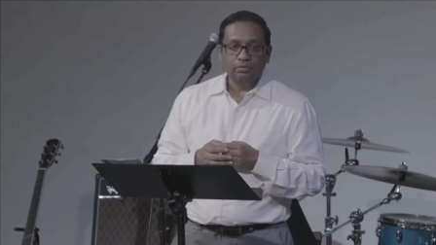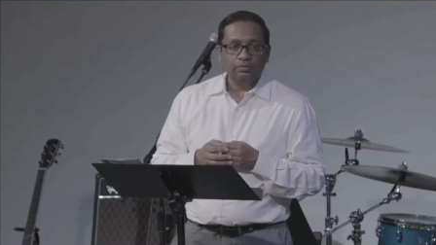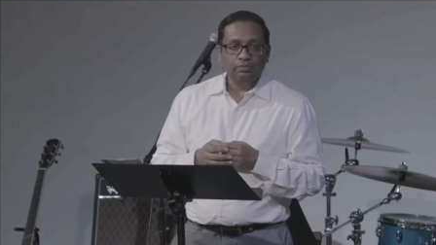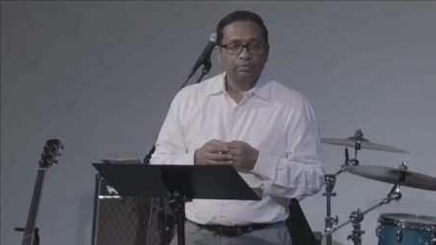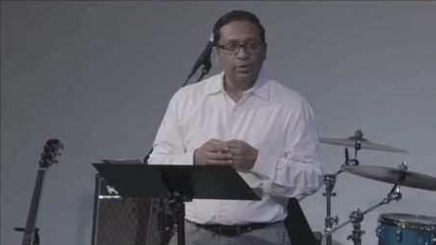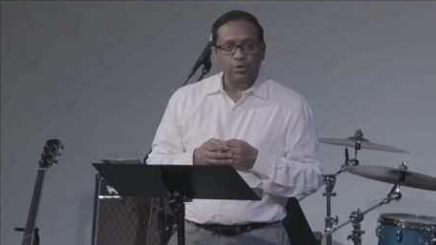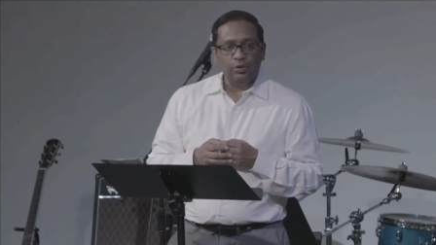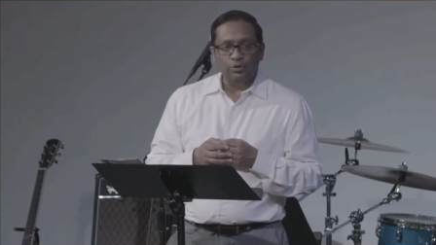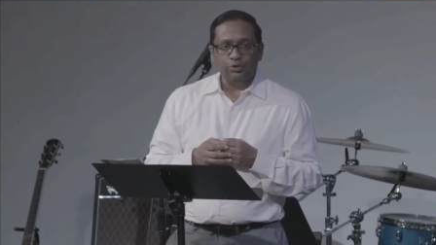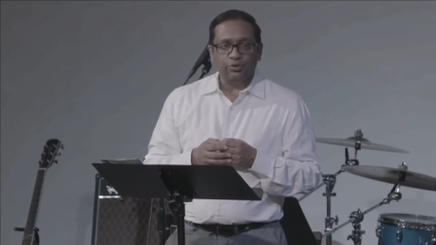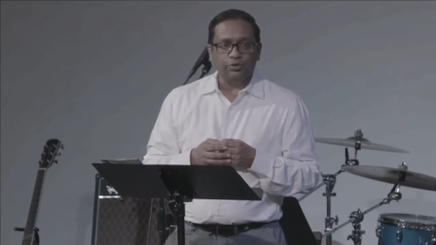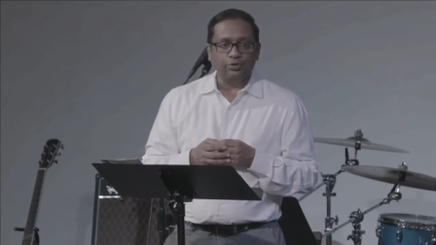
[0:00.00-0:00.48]

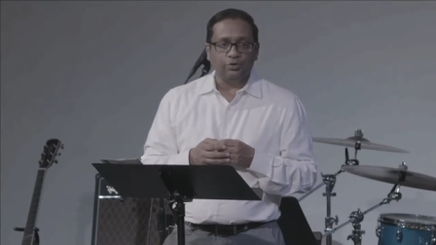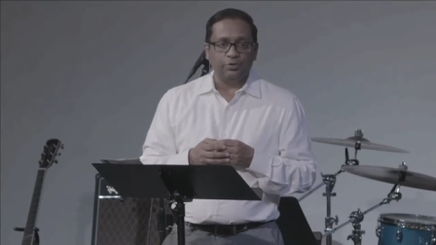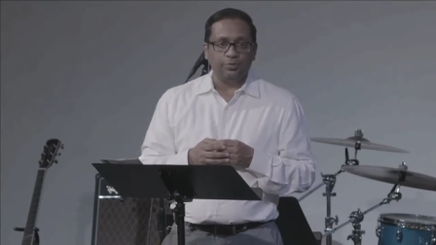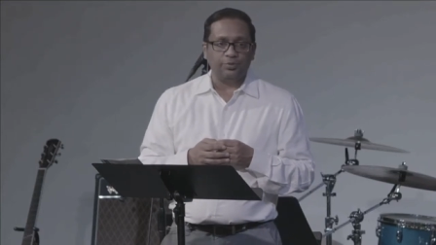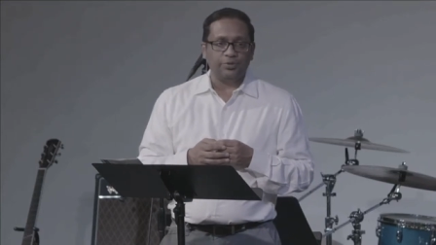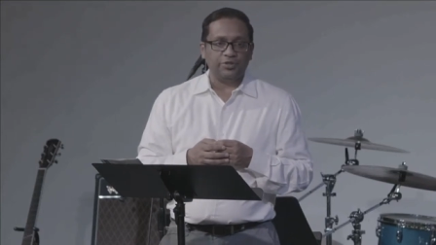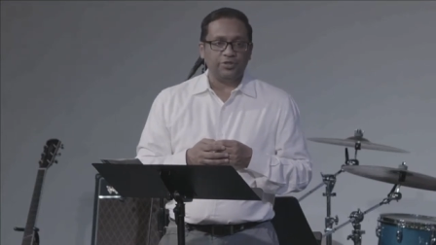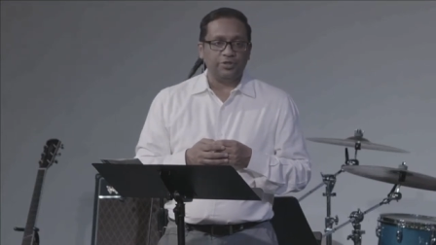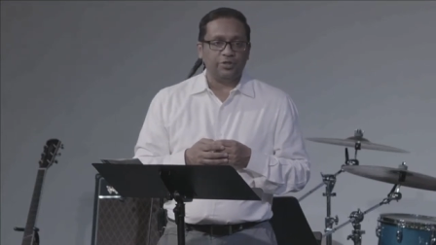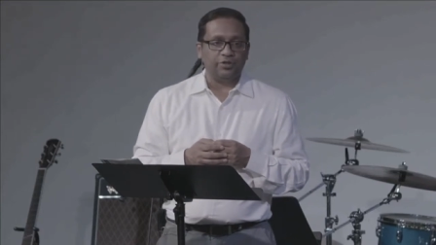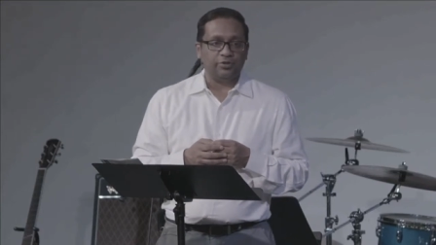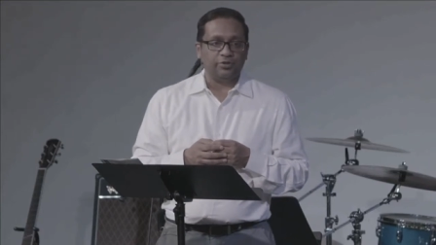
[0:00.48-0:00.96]
Both
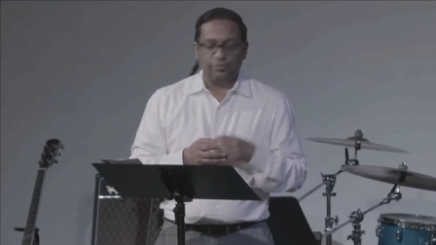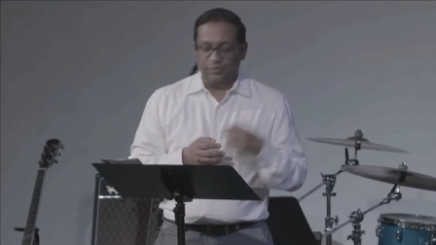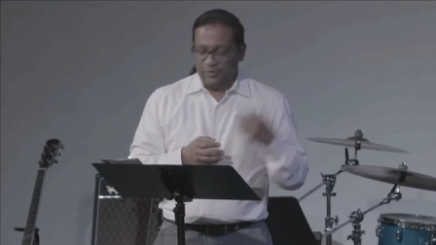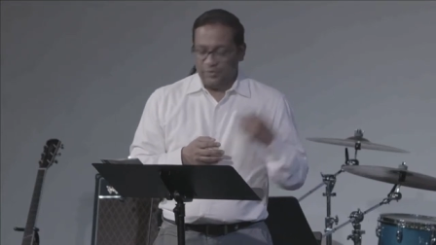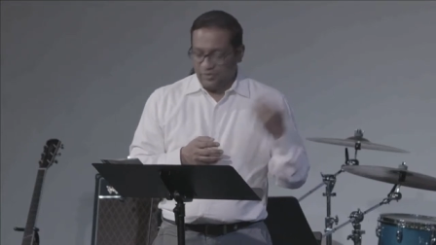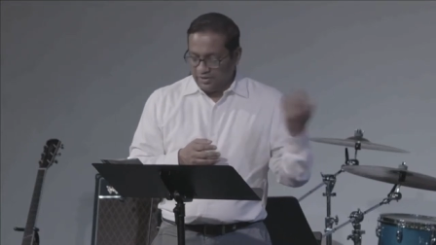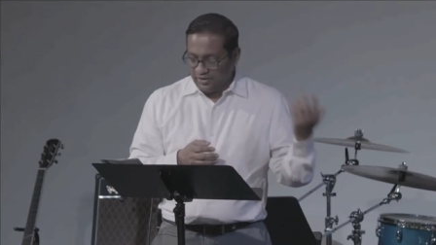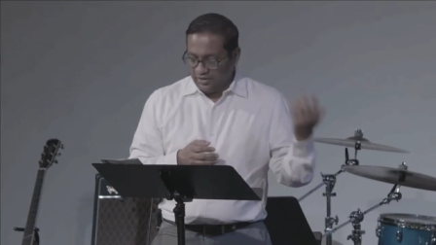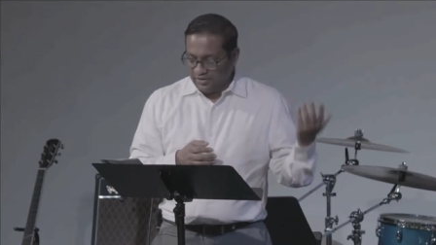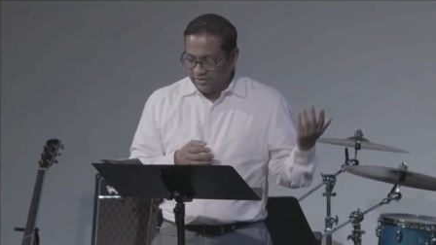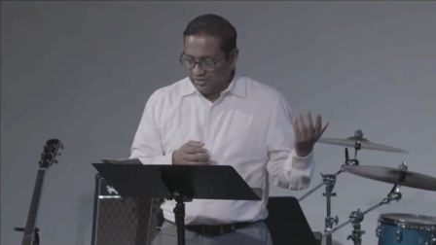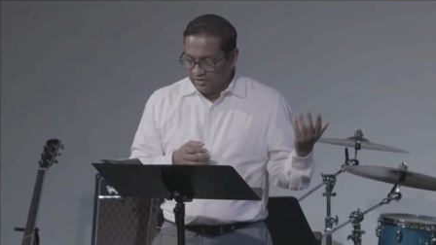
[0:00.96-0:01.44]
groups, though,
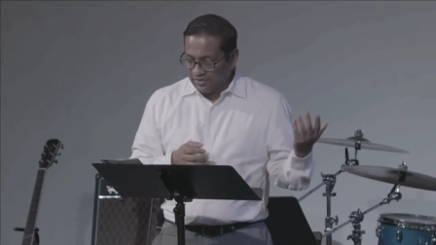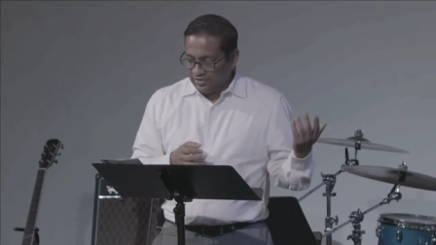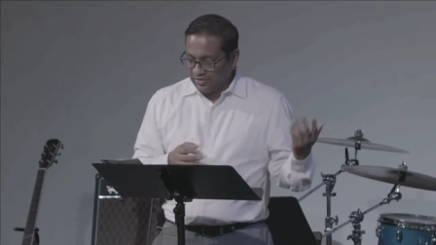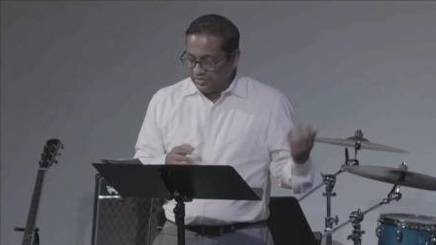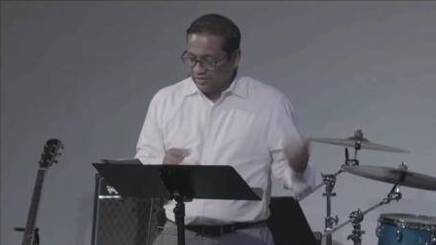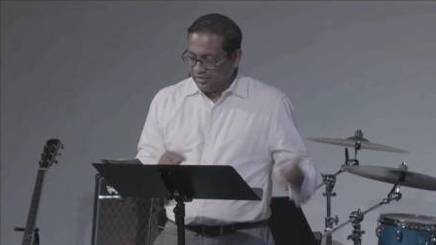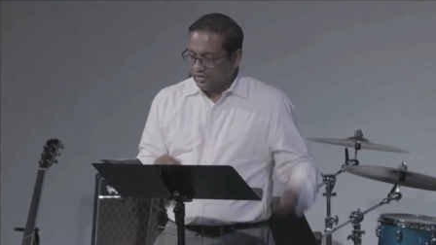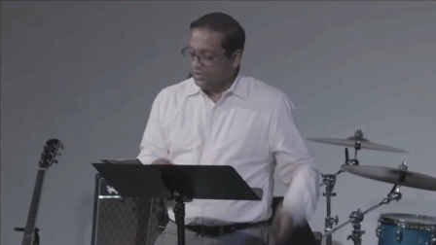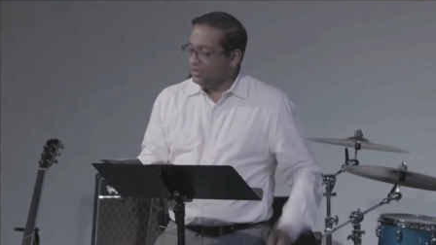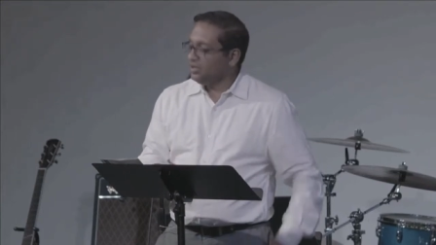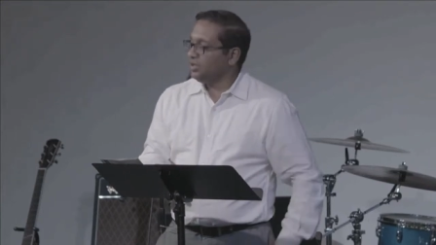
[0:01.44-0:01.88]
religious,